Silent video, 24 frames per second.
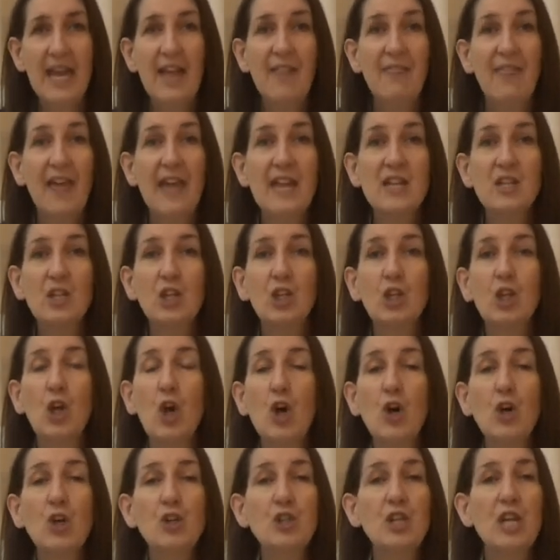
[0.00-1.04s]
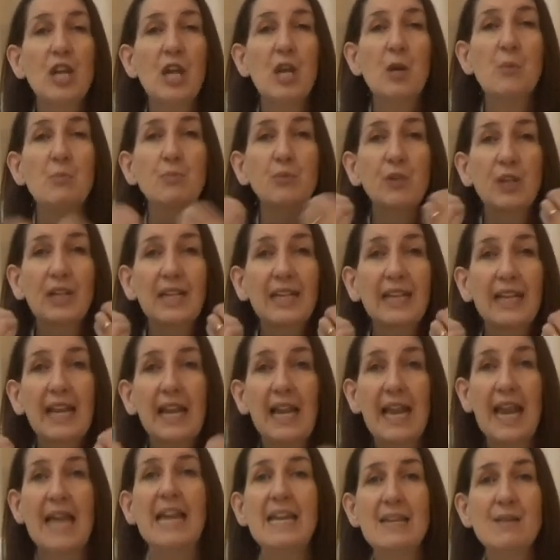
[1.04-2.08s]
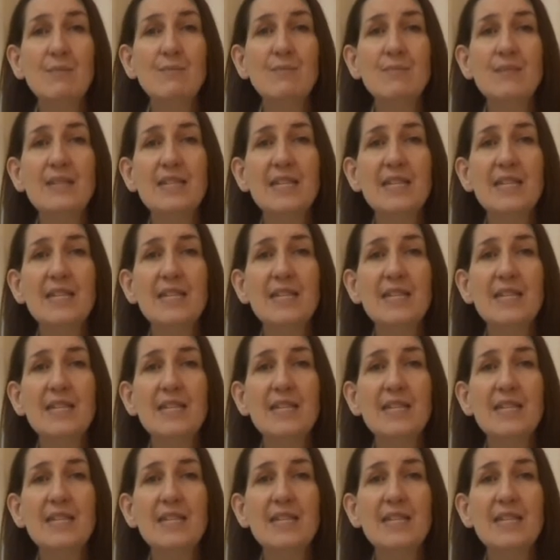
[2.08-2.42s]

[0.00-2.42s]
then God proclaims